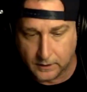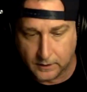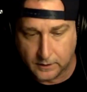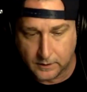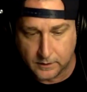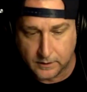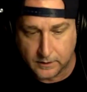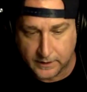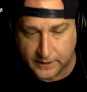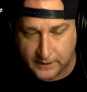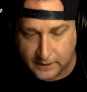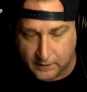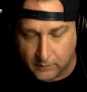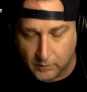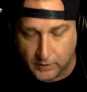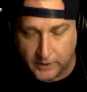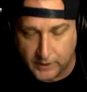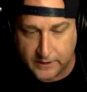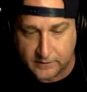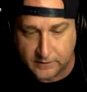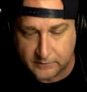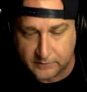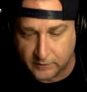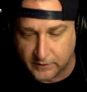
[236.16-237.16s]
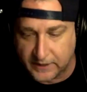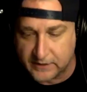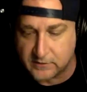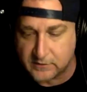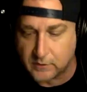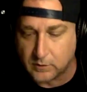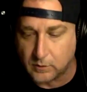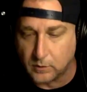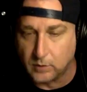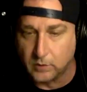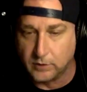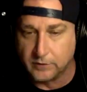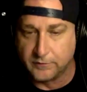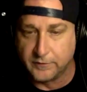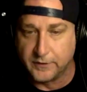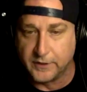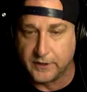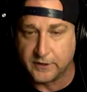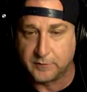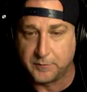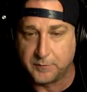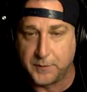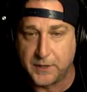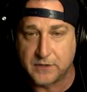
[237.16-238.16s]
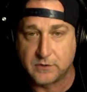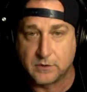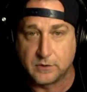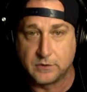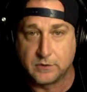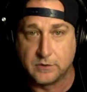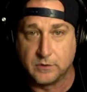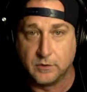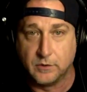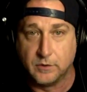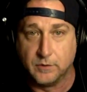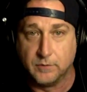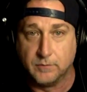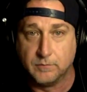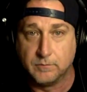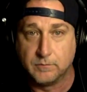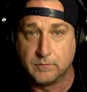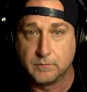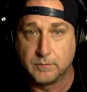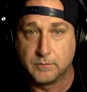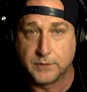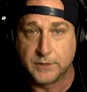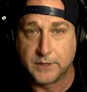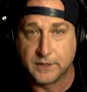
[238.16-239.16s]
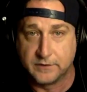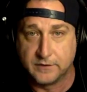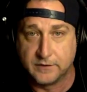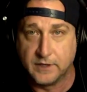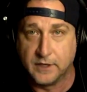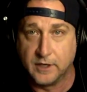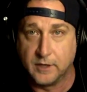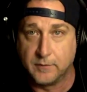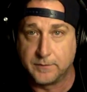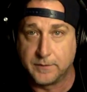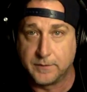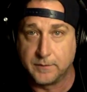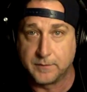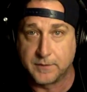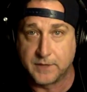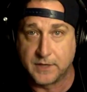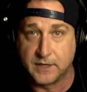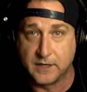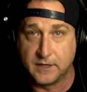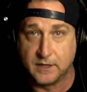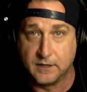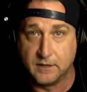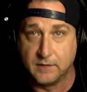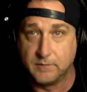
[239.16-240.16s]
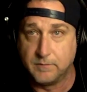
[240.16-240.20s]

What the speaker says: anyway, so that school is very special to him because it helped him kind of